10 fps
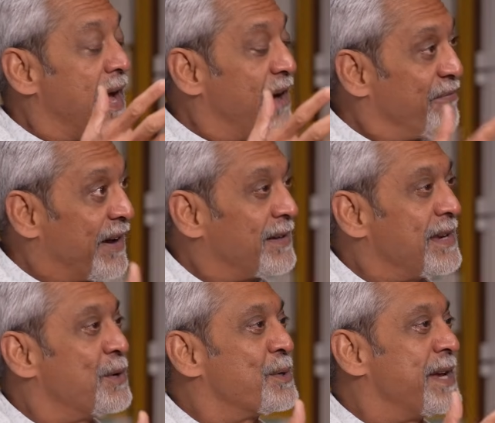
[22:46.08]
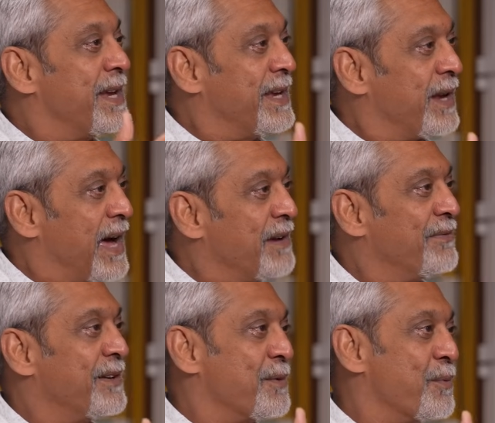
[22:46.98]
affecting your daily
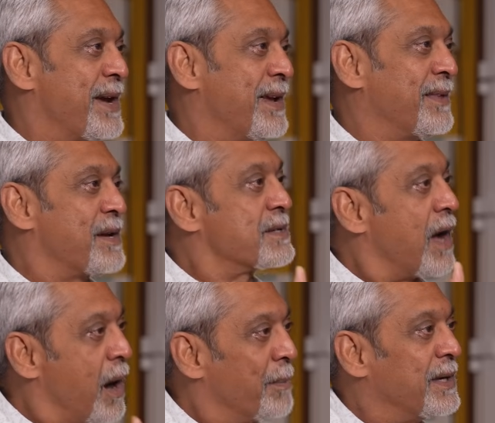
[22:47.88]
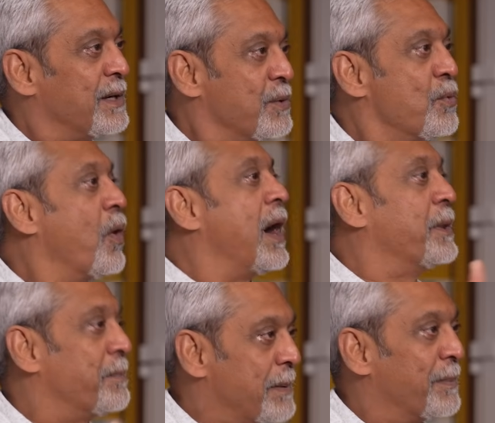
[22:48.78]
life in a way that is harming you or
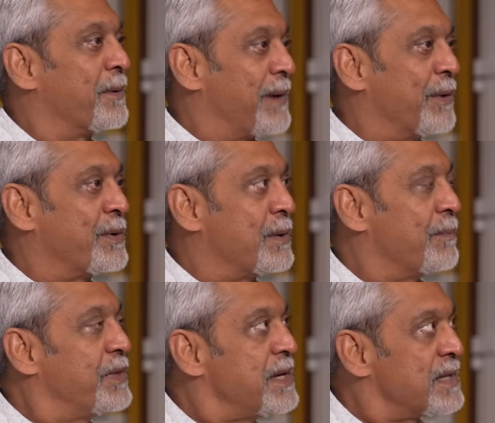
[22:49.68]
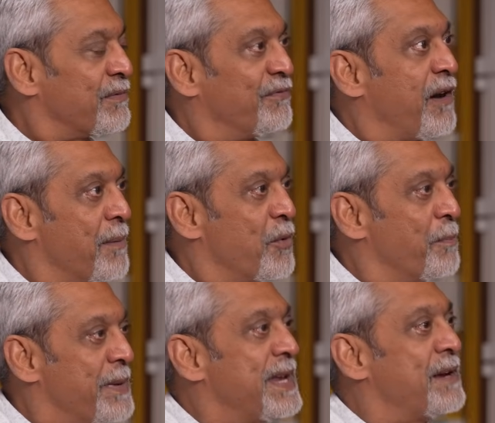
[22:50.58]
other people around you? These are far more
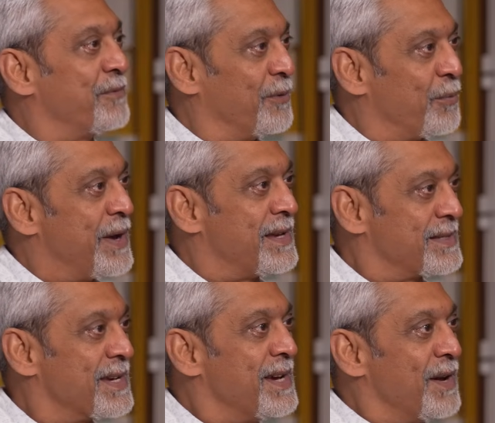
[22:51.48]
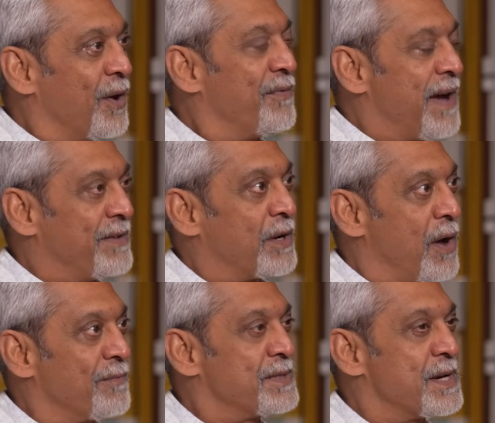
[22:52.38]
meaningful ways of having
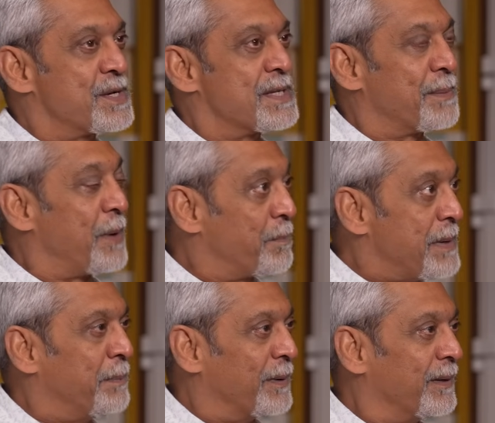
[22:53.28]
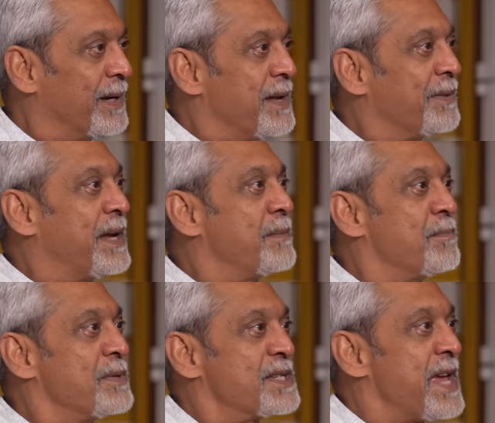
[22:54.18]
conversations about people
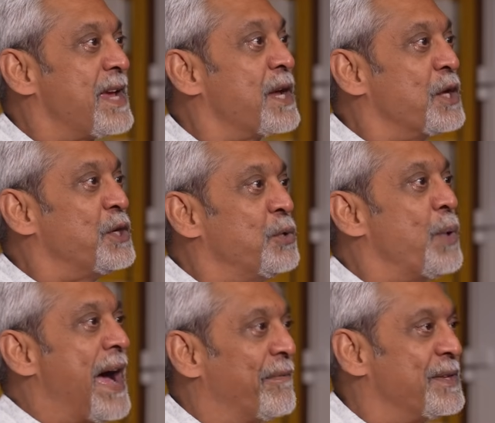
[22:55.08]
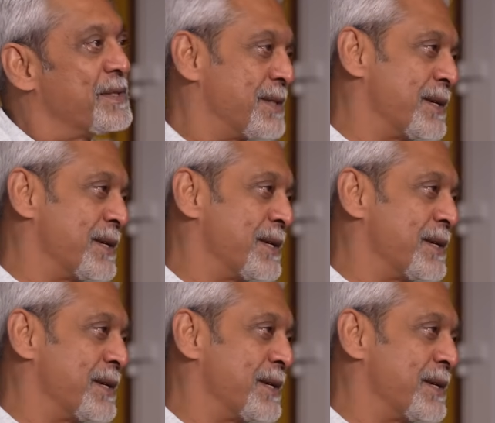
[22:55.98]
than saying you have this